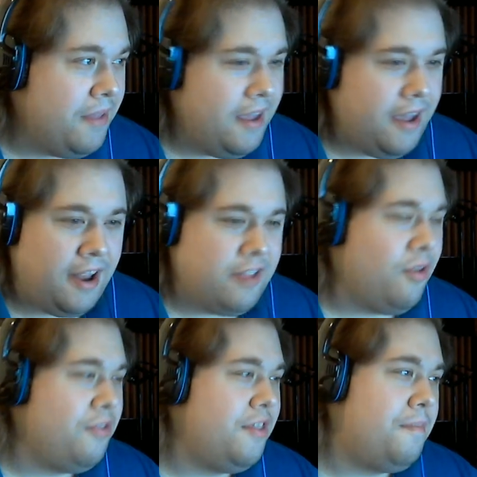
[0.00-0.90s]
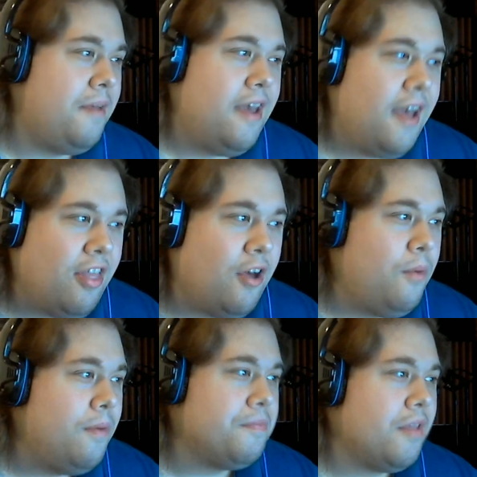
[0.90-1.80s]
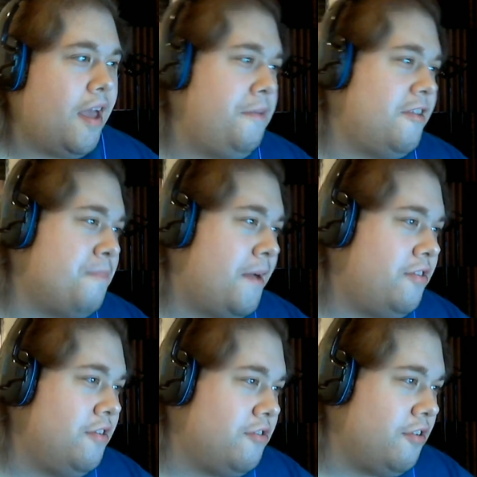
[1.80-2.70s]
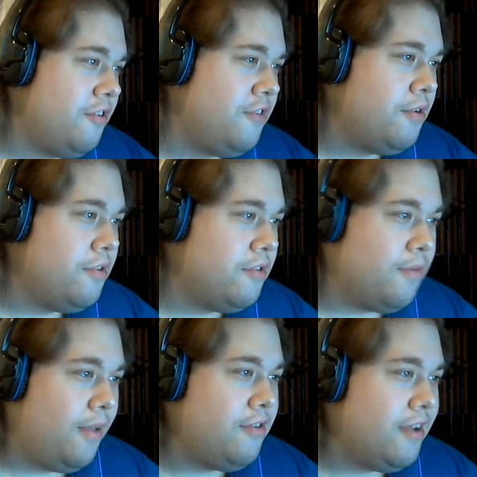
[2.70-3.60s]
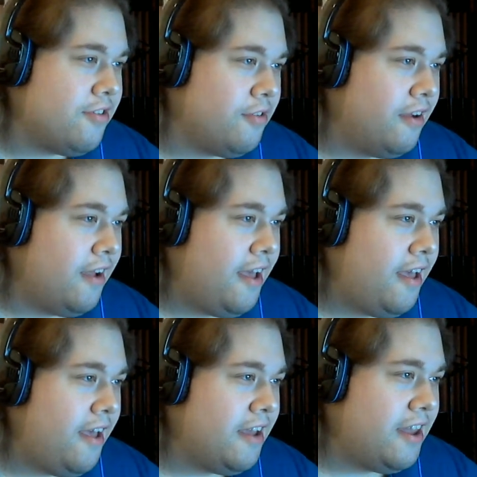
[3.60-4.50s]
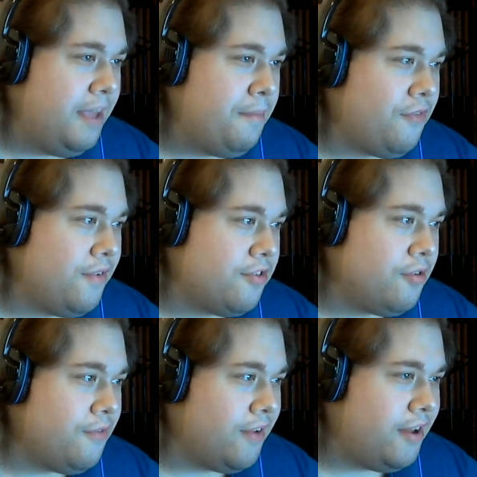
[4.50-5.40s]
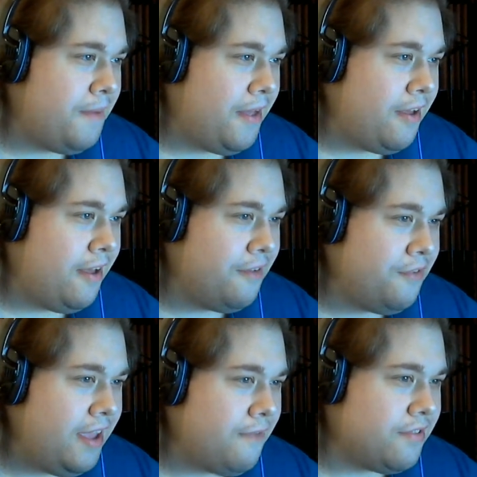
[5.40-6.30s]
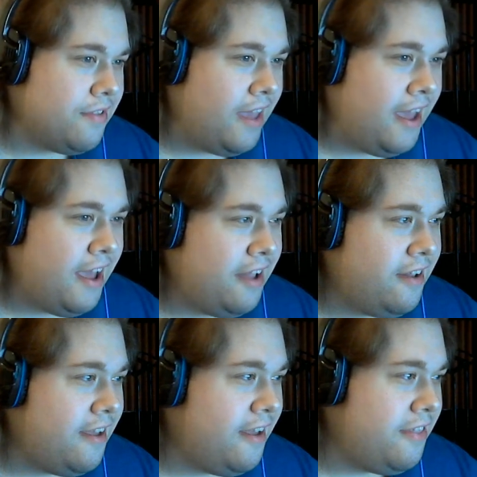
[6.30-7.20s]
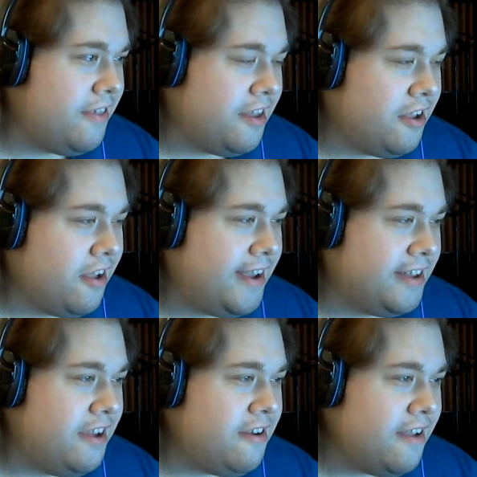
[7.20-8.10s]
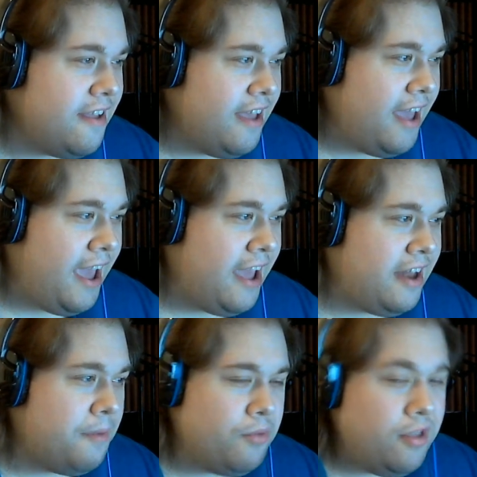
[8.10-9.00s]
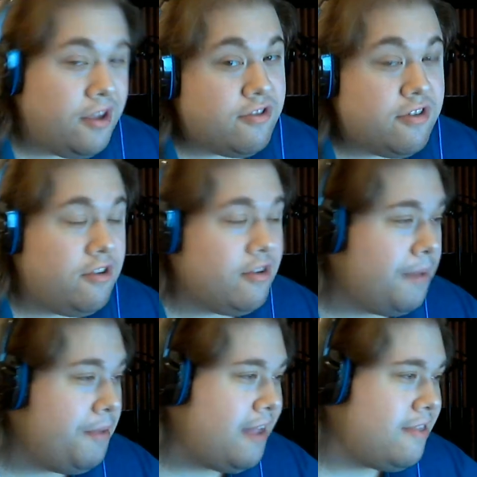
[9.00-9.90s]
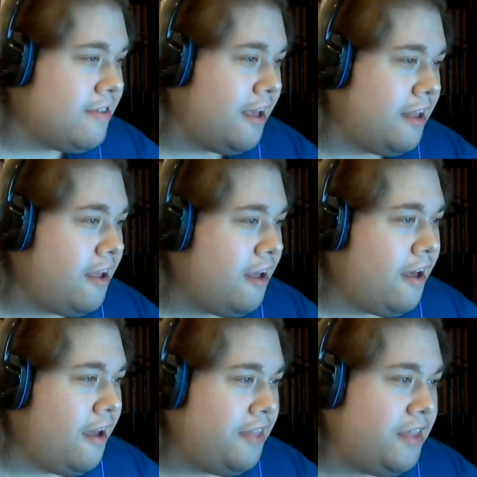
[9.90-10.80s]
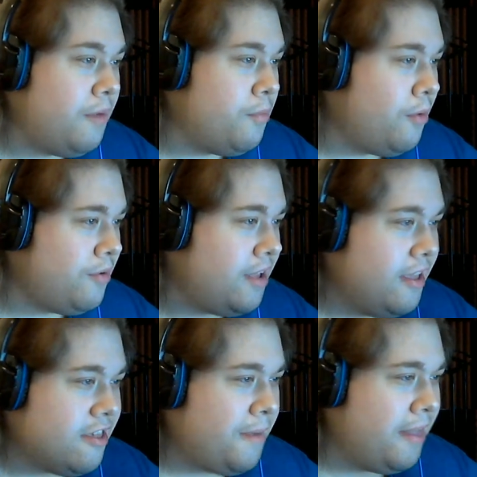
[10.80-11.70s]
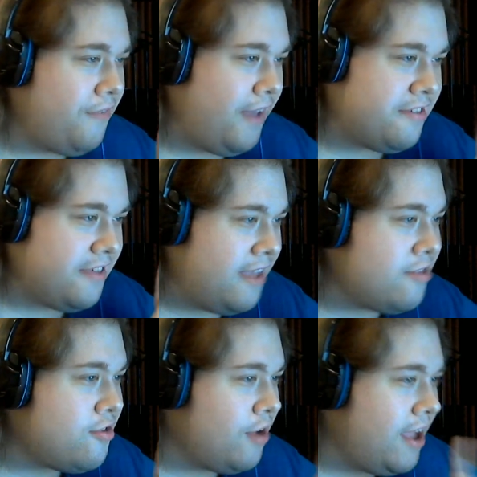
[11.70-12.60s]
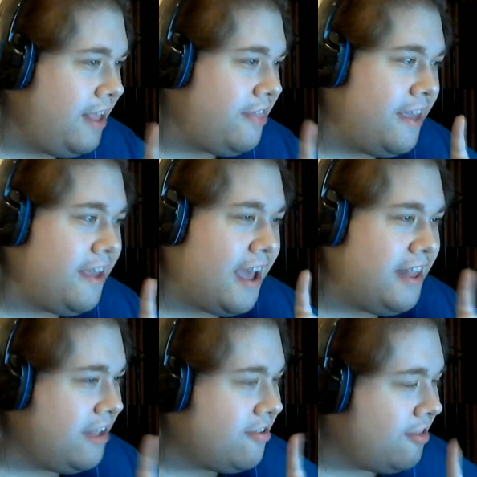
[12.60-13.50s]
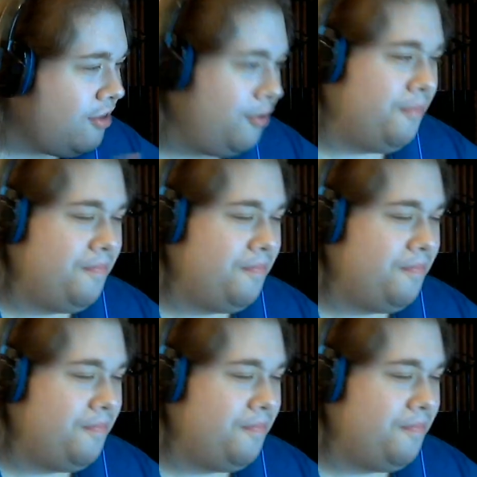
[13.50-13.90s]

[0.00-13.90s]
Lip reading: and I told them, hello, I just bought two controllers for your Swallow Direct store. I got an email from your storefront about a free gift, and they said contact here, and I'm really interested in your gaming headset. And then I wrote, smiley face, is there anything I need to do?